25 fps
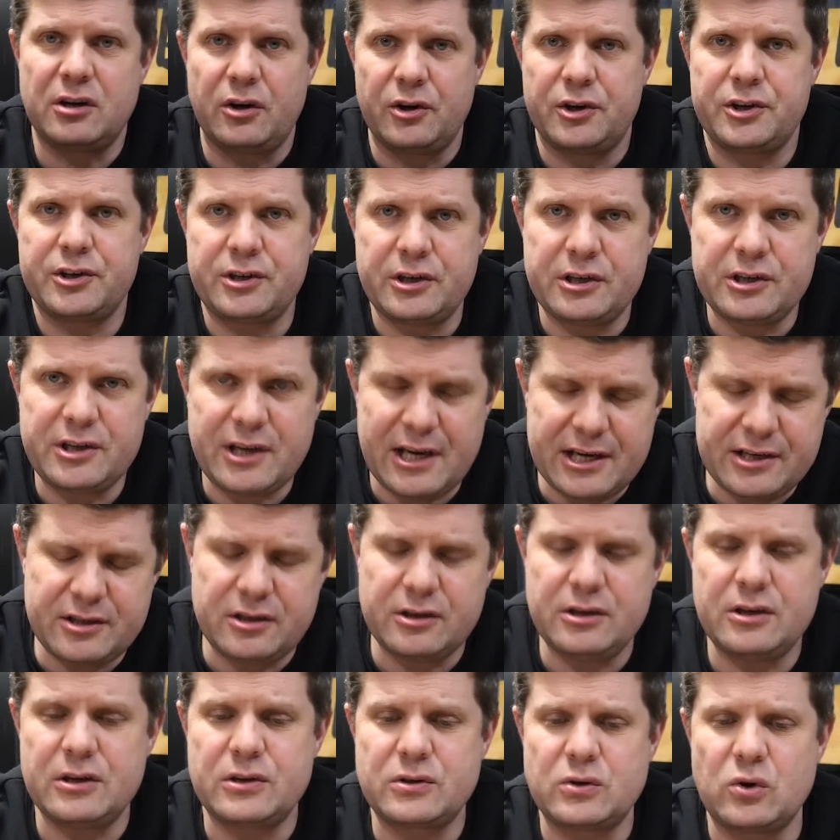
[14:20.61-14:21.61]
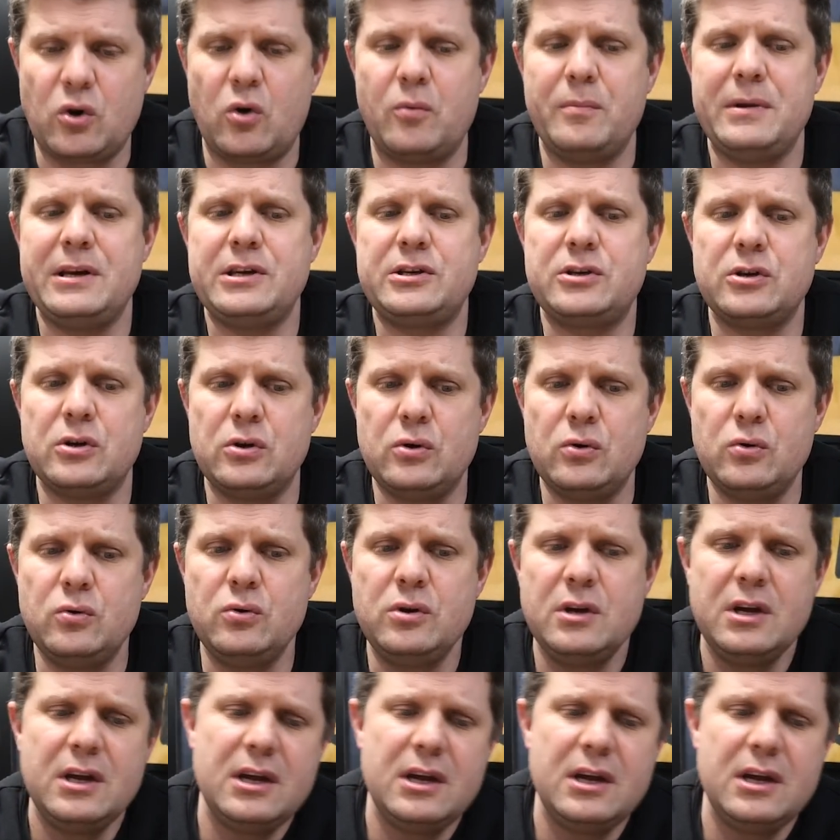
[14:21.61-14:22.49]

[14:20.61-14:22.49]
oxygen test that you saw me do